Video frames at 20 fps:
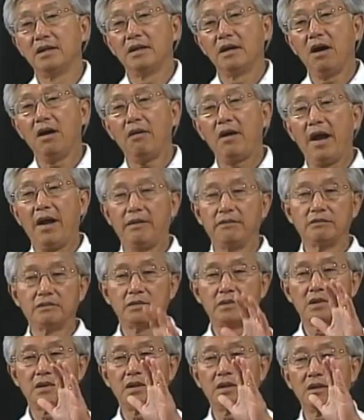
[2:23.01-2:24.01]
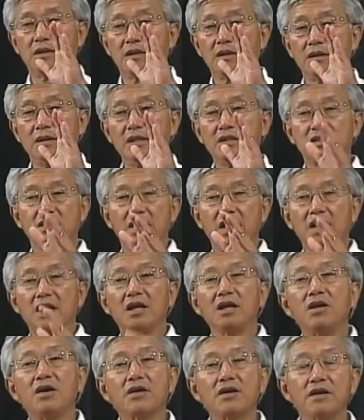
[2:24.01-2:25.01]
All right, let's take a
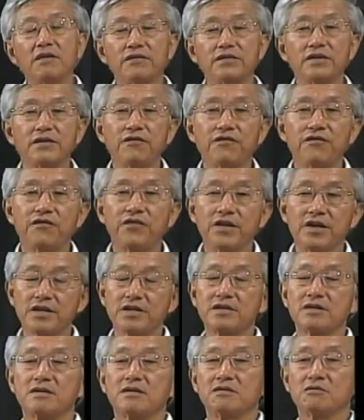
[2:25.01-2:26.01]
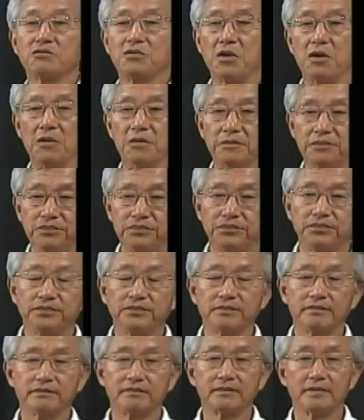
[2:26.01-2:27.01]
look at the first row,
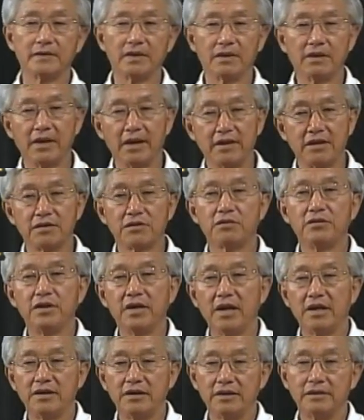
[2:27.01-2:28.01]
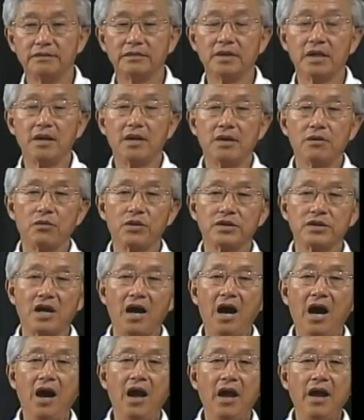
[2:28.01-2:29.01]
okay, the 3-letter, with
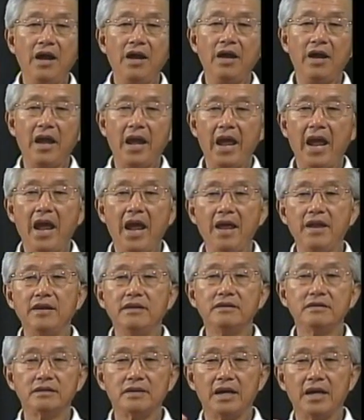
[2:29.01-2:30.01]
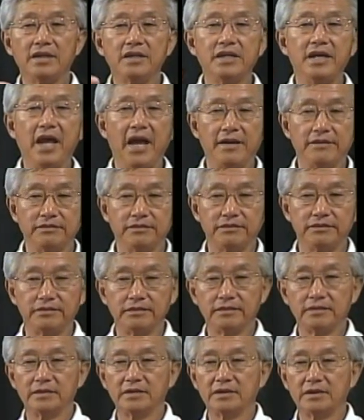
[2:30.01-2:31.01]
I, N at the end.
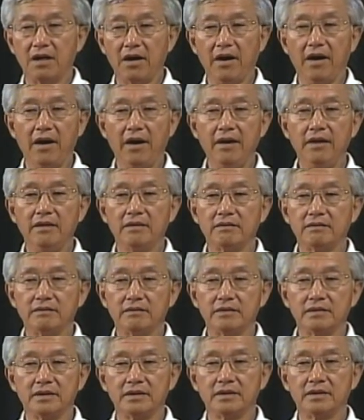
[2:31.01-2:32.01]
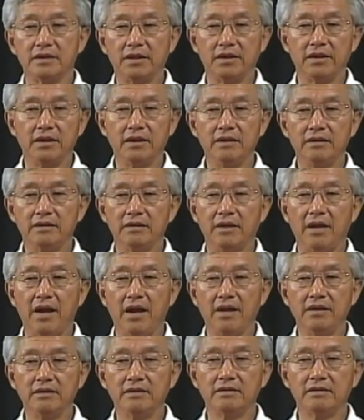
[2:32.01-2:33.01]
I here,
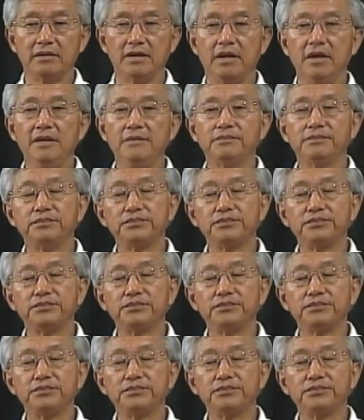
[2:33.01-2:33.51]
N there.